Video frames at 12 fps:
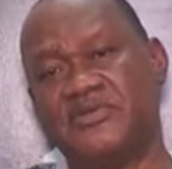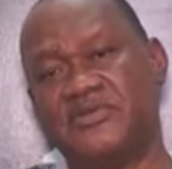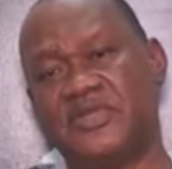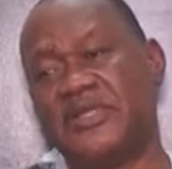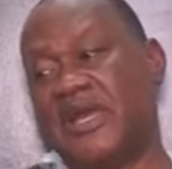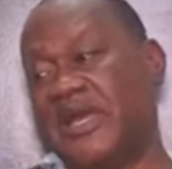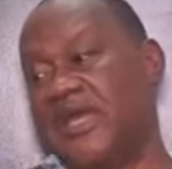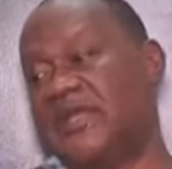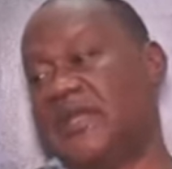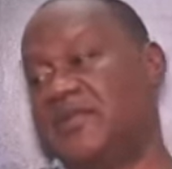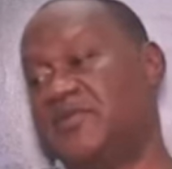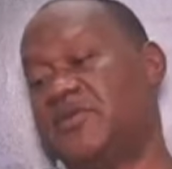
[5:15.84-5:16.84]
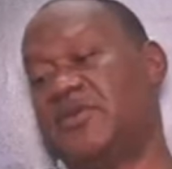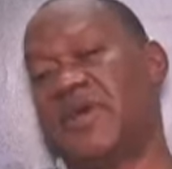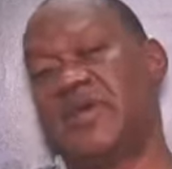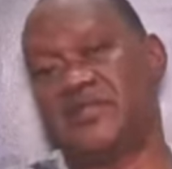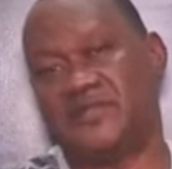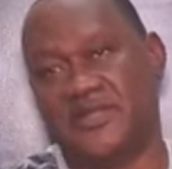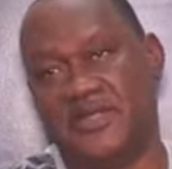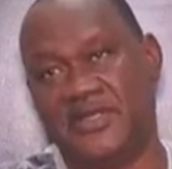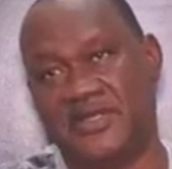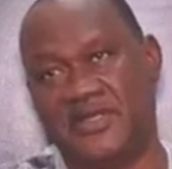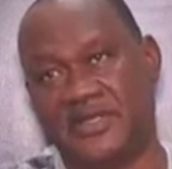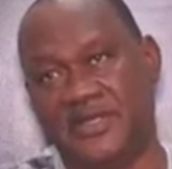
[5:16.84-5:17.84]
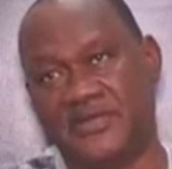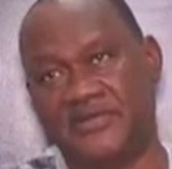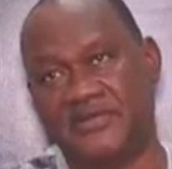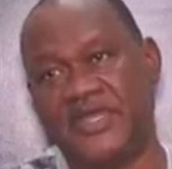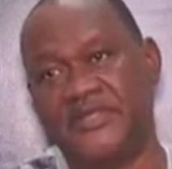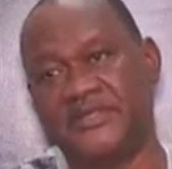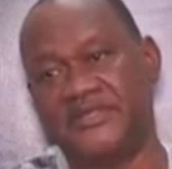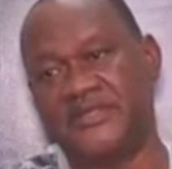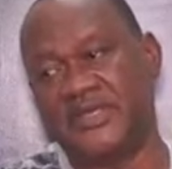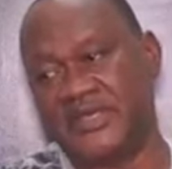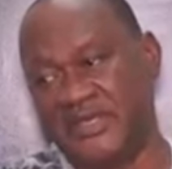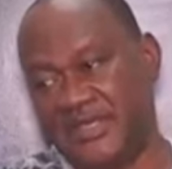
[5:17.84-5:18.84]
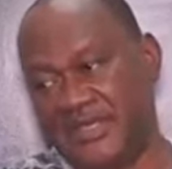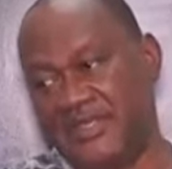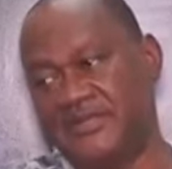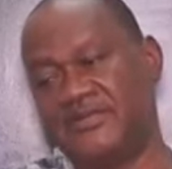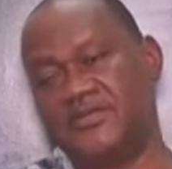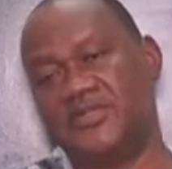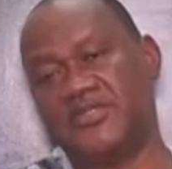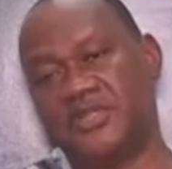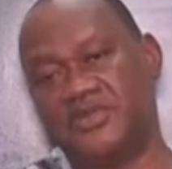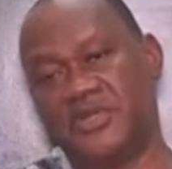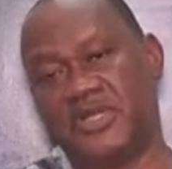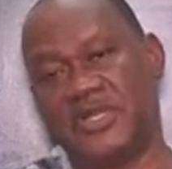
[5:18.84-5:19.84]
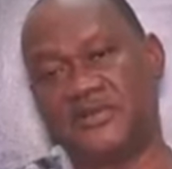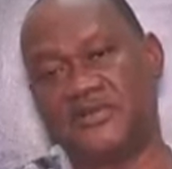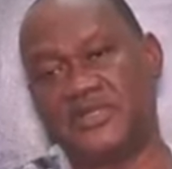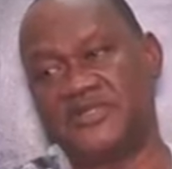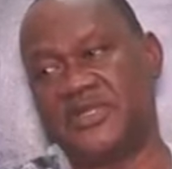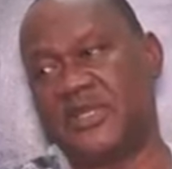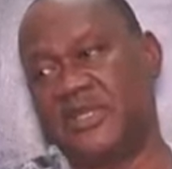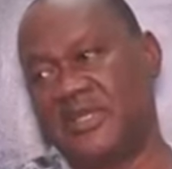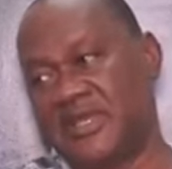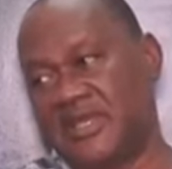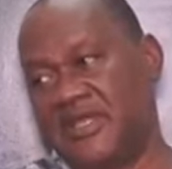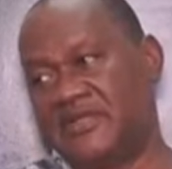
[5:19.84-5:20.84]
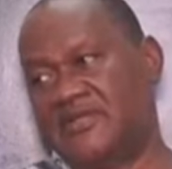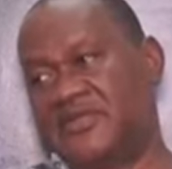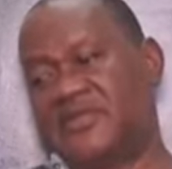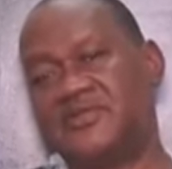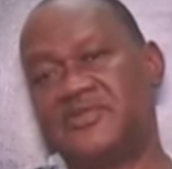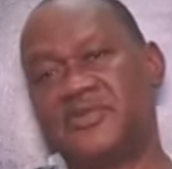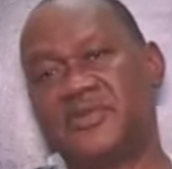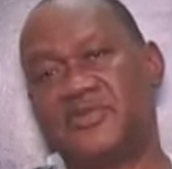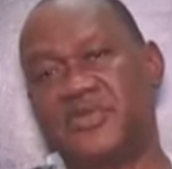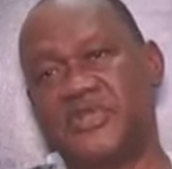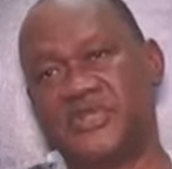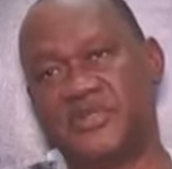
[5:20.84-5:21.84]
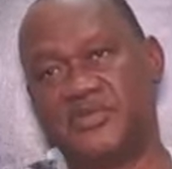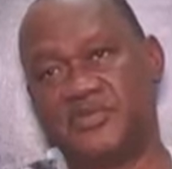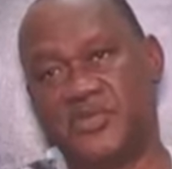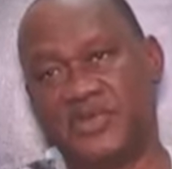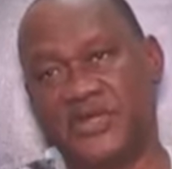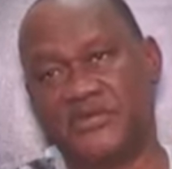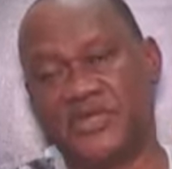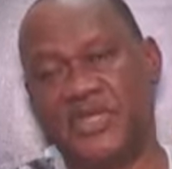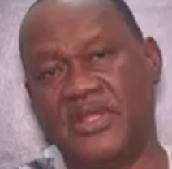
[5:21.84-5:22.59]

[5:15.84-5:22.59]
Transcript: with higher than required grades in the German language, and I successfully completed the program.